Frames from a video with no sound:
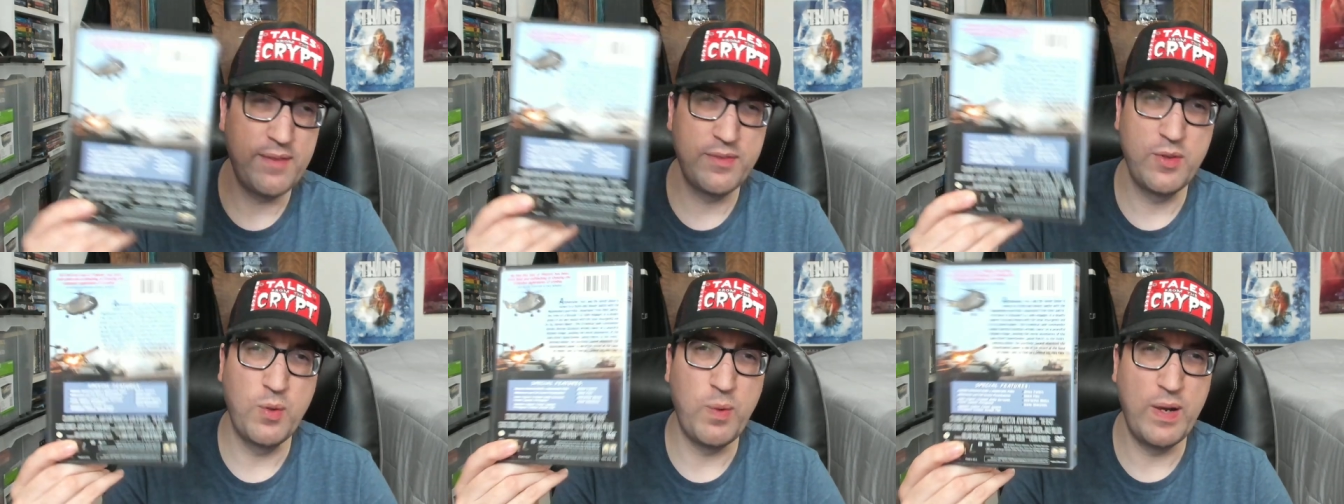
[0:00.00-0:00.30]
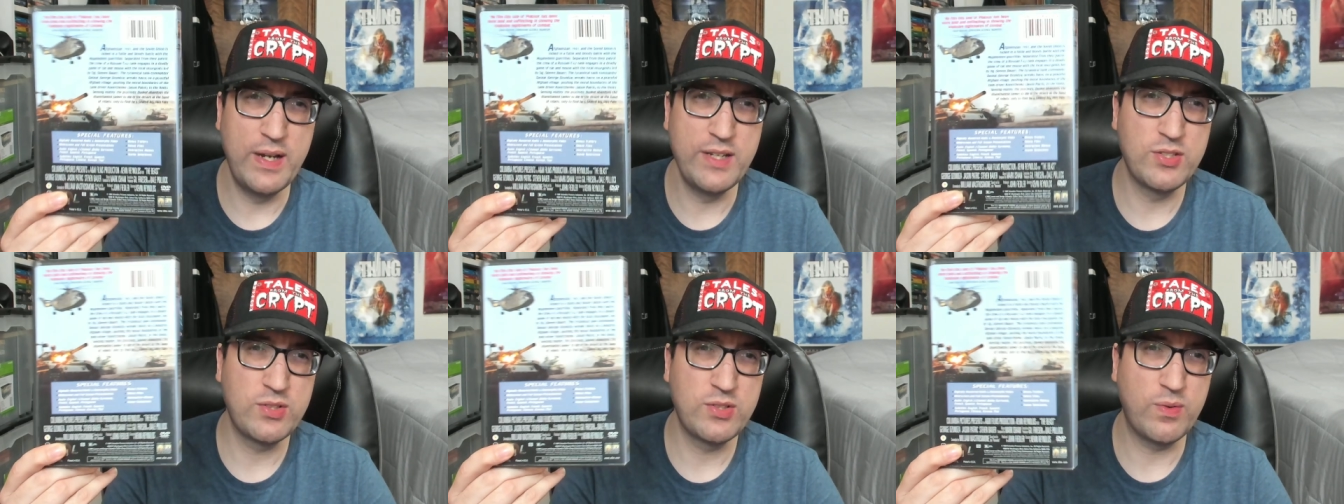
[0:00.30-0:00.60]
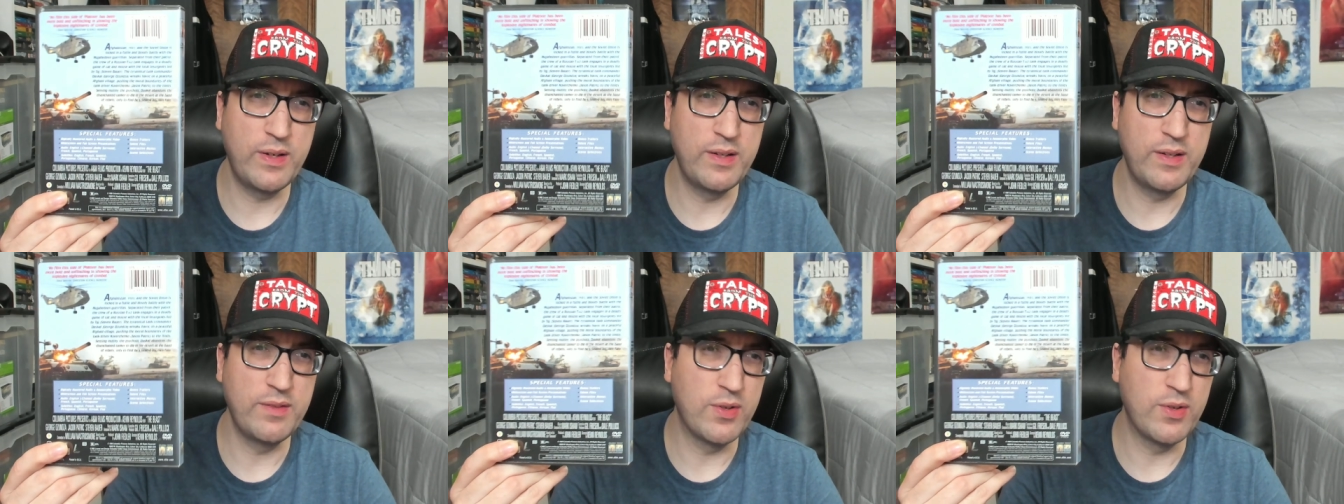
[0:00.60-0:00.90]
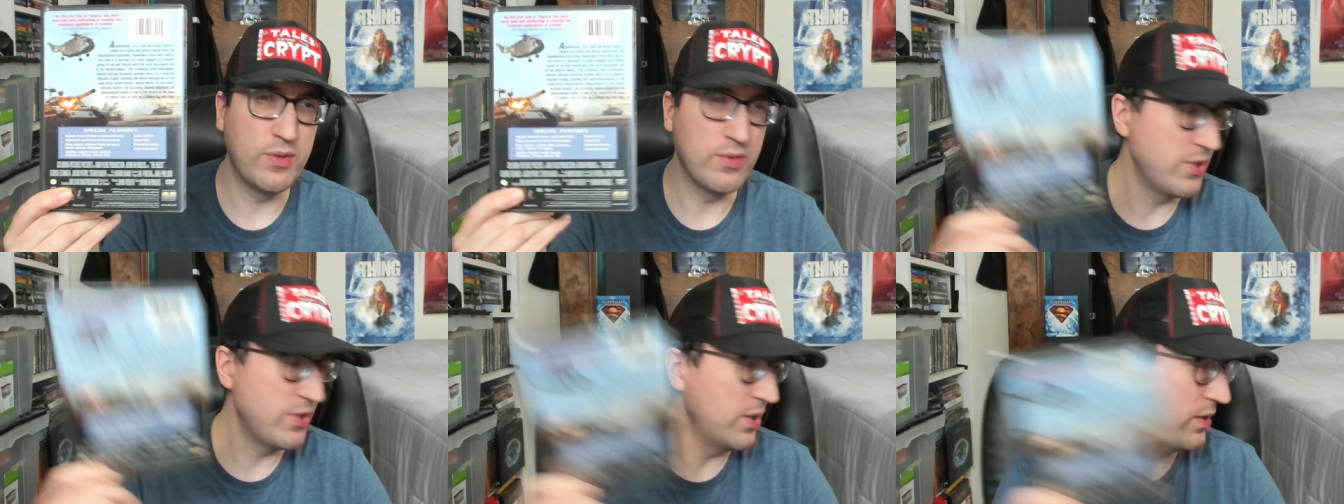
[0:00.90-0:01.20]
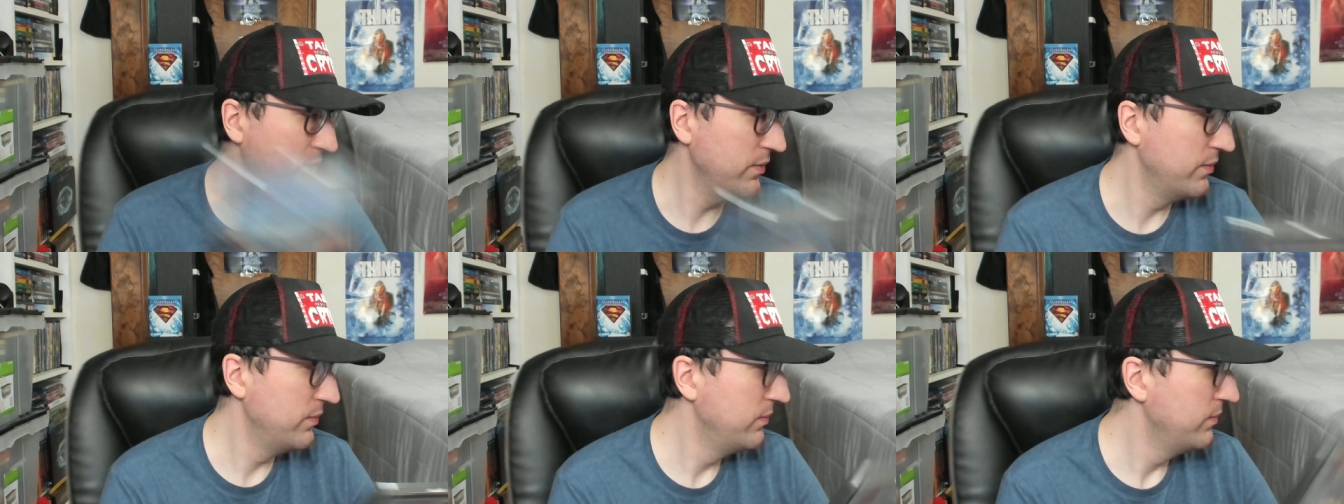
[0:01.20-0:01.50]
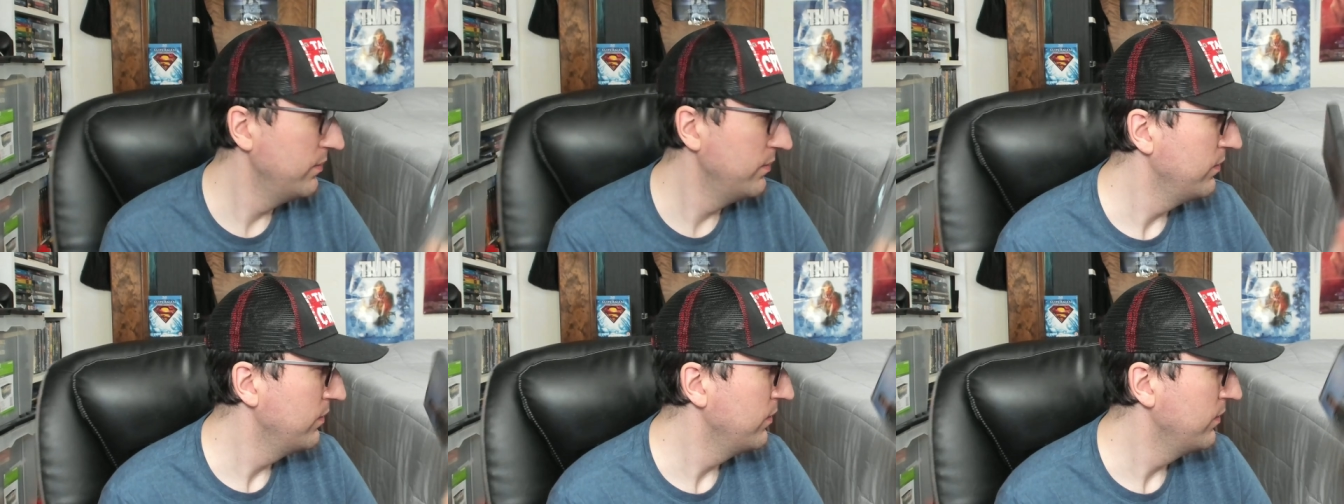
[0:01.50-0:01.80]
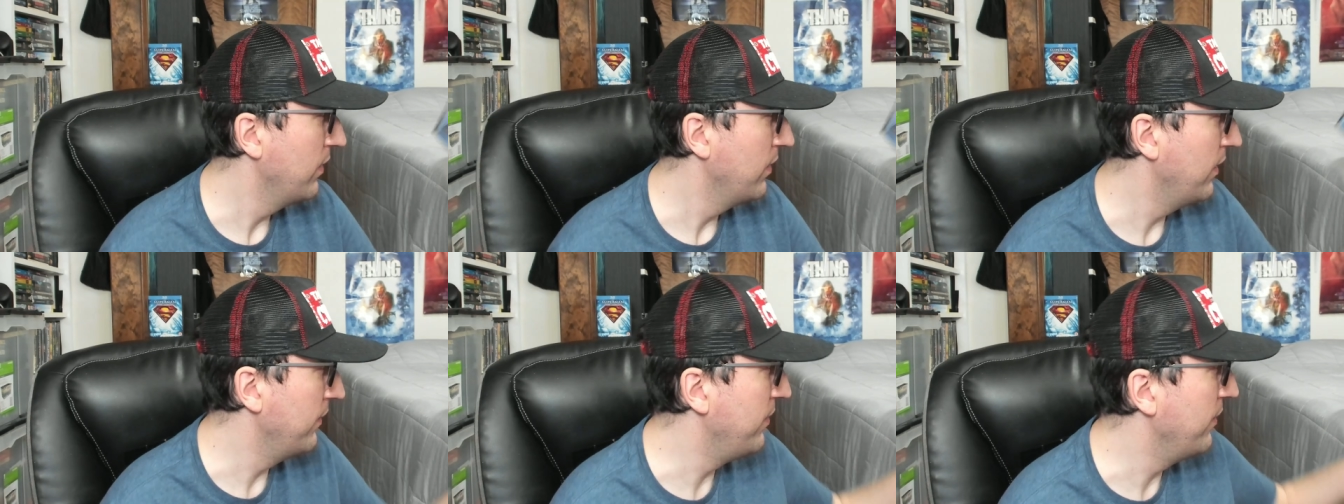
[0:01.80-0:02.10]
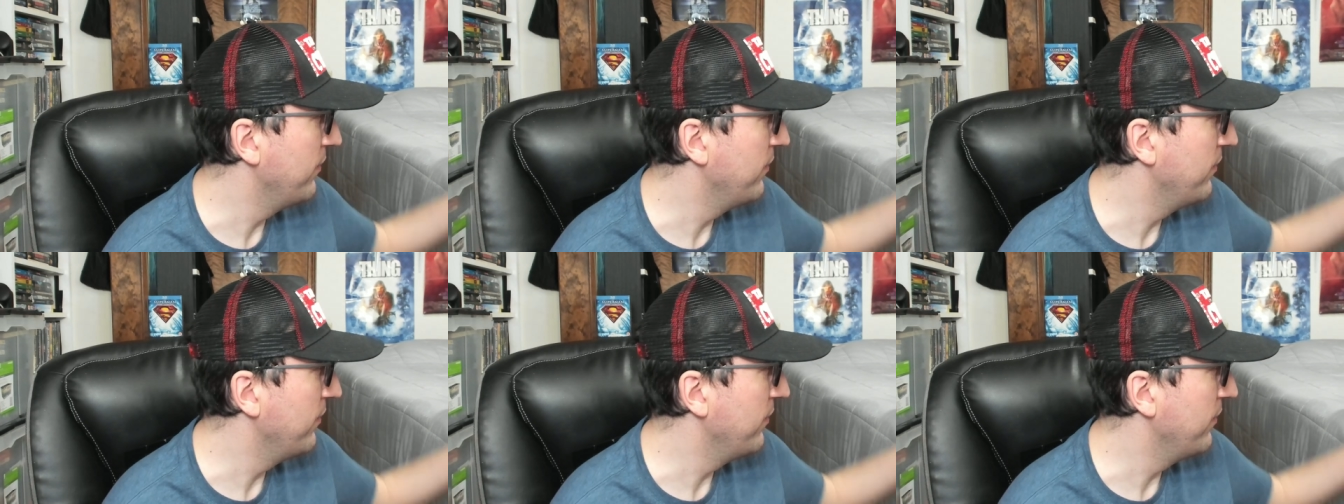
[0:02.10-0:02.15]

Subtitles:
the widescreen version of the